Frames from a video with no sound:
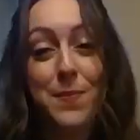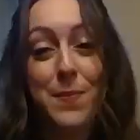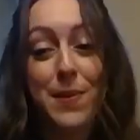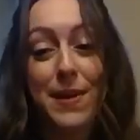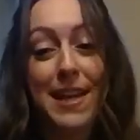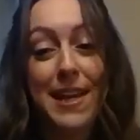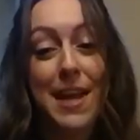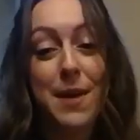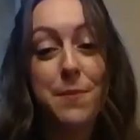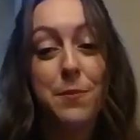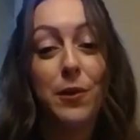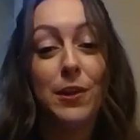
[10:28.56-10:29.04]
be
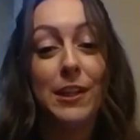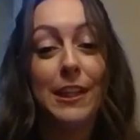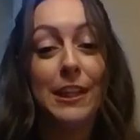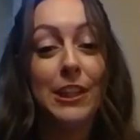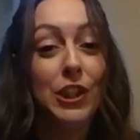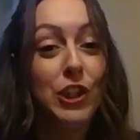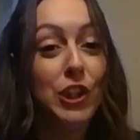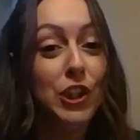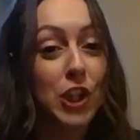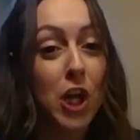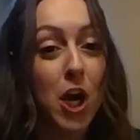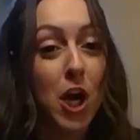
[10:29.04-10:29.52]
able to
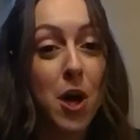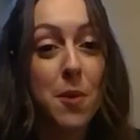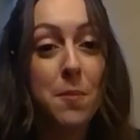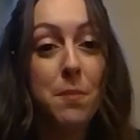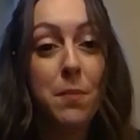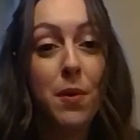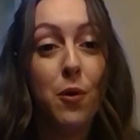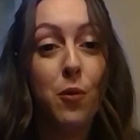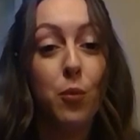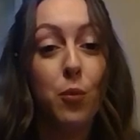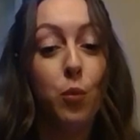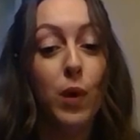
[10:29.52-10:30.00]
jump,
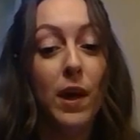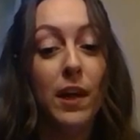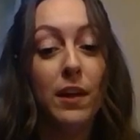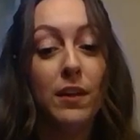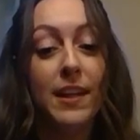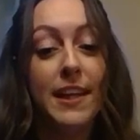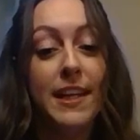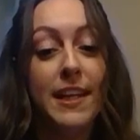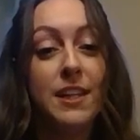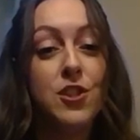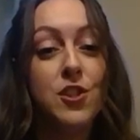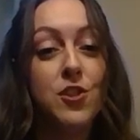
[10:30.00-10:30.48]

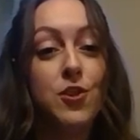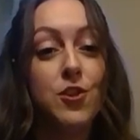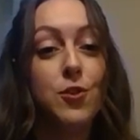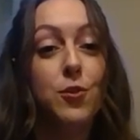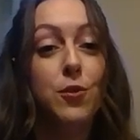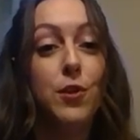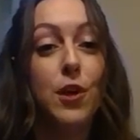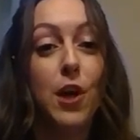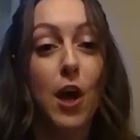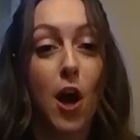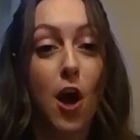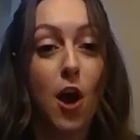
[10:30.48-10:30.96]
willing to
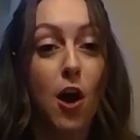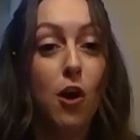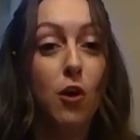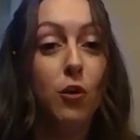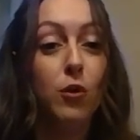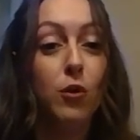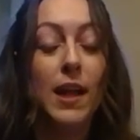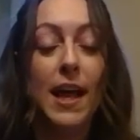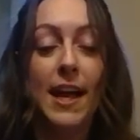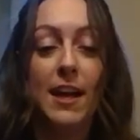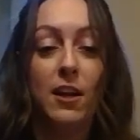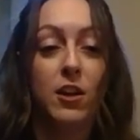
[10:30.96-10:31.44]
go,
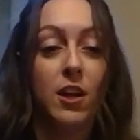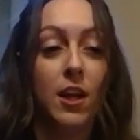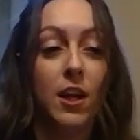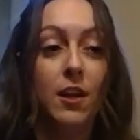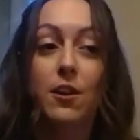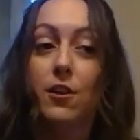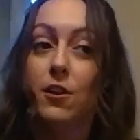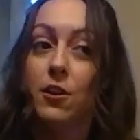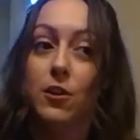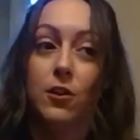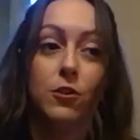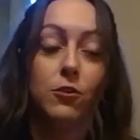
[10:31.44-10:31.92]
like
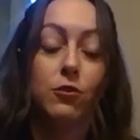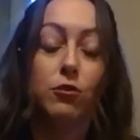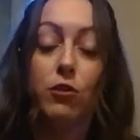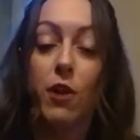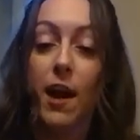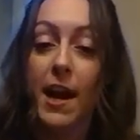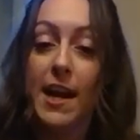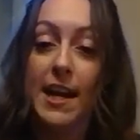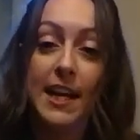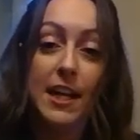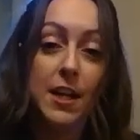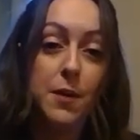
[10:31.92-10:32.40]

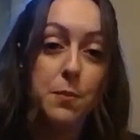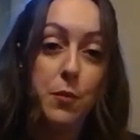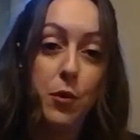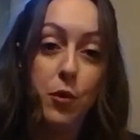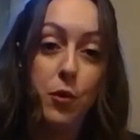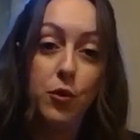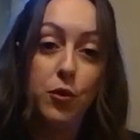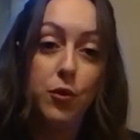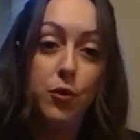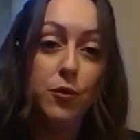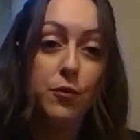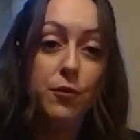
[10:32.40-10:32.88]
ready to
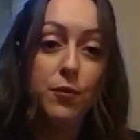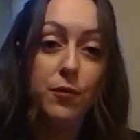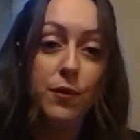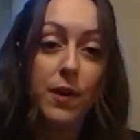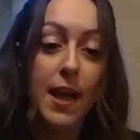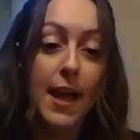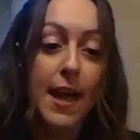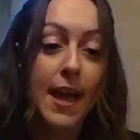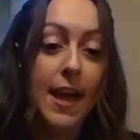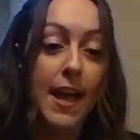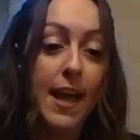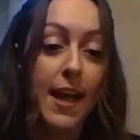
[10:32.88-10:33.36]
move.
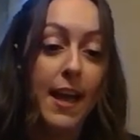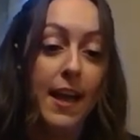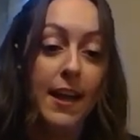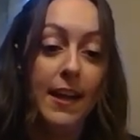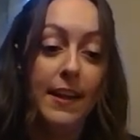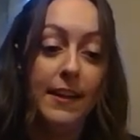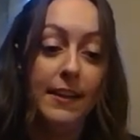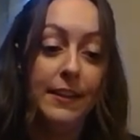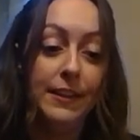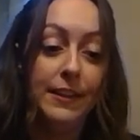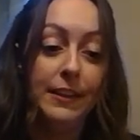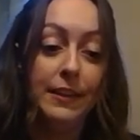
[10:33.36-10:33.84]

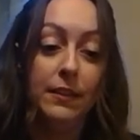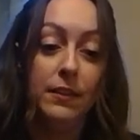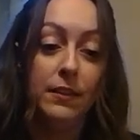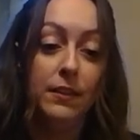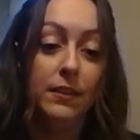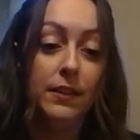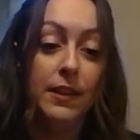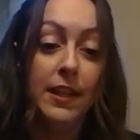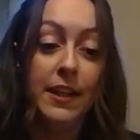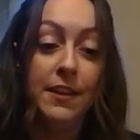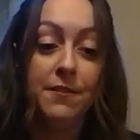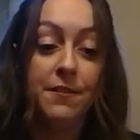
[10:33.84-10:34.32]
And
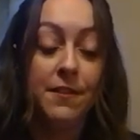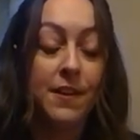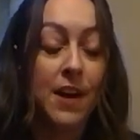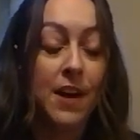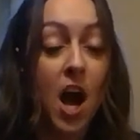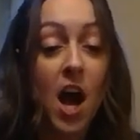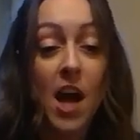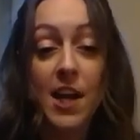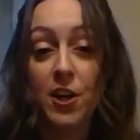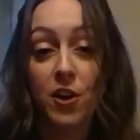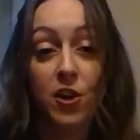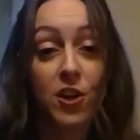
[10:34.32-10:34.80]
if
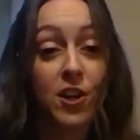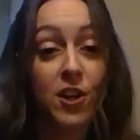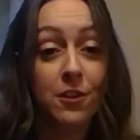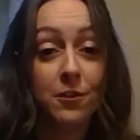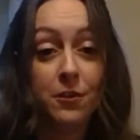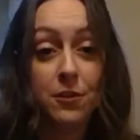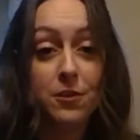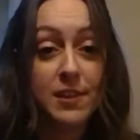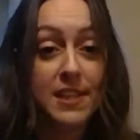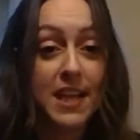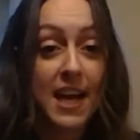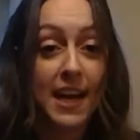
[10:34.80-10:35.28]
not, you're going to
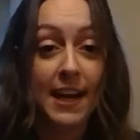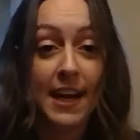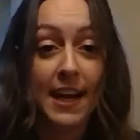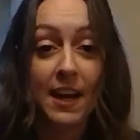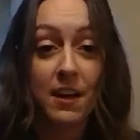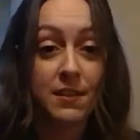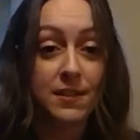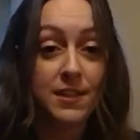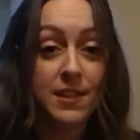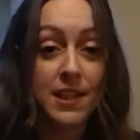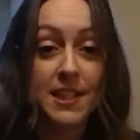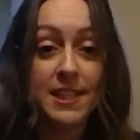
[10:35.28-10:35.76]
lose that
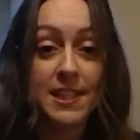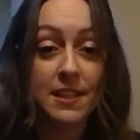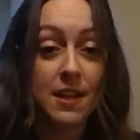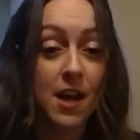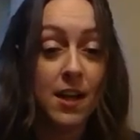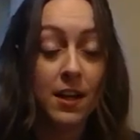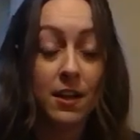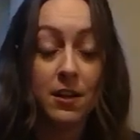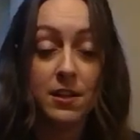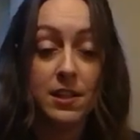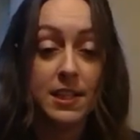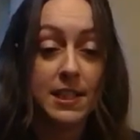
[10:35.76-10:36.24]
house. It's
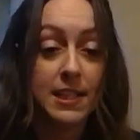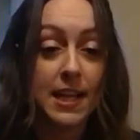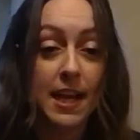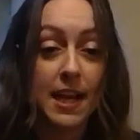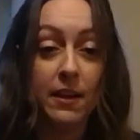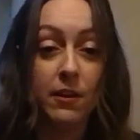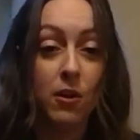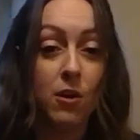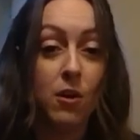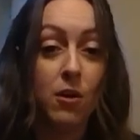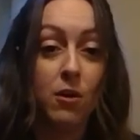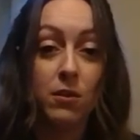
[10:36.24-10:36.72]
not going to stay
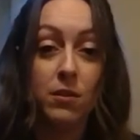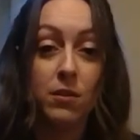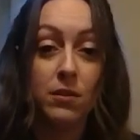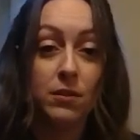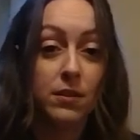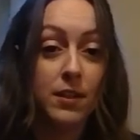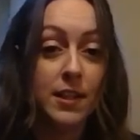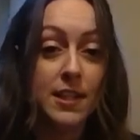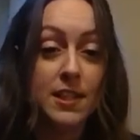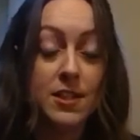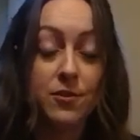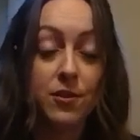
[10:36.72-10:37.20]
long. It's